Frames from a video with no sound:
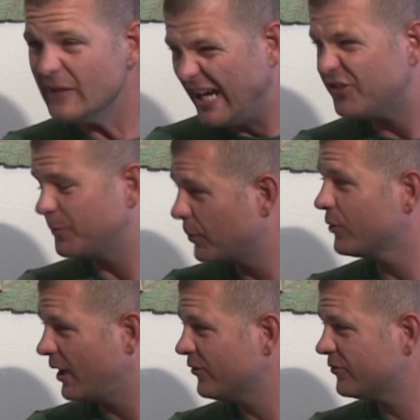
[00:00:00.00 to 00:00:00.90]
As you
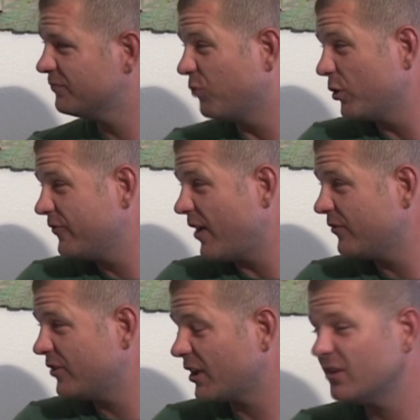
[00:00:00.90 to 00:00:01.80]
progress,
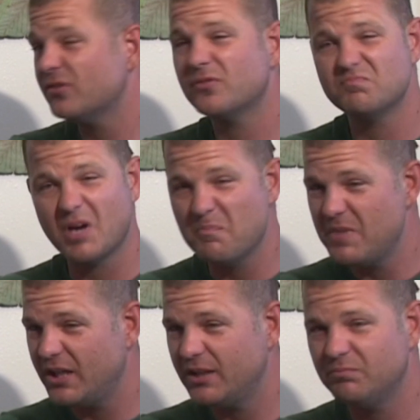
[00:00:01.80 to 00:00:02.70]
45 seconds, a
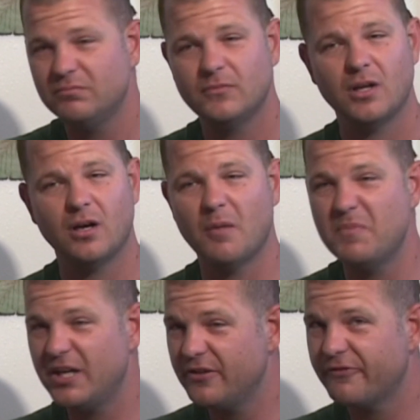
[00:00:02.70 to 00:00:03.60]
minute
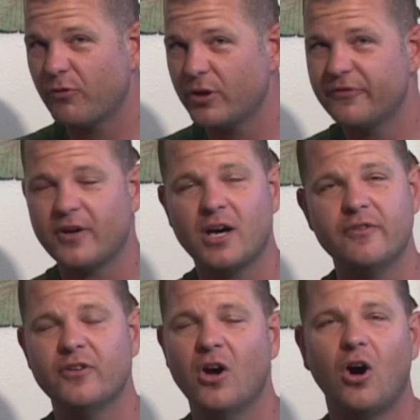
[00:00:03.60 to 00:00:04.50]
and
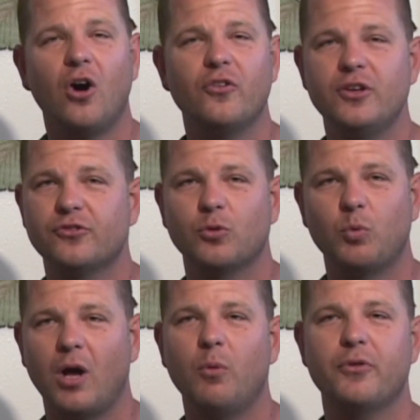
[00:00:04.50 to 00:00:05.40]
45, all these are
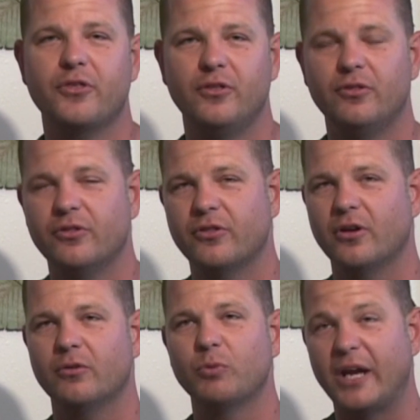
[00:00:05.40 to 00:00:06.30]
well within
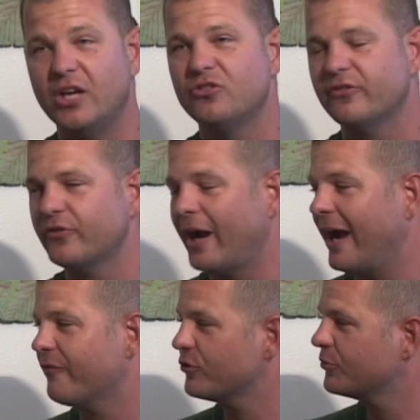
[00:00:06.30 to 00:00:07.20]
the range of your
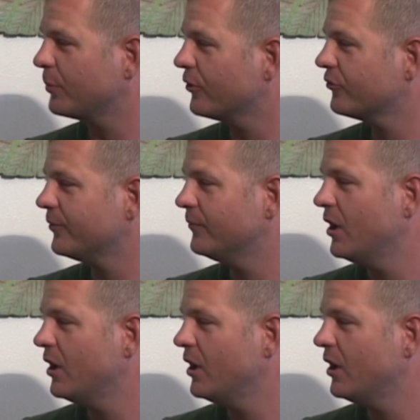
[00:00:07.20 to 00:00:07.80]
average person.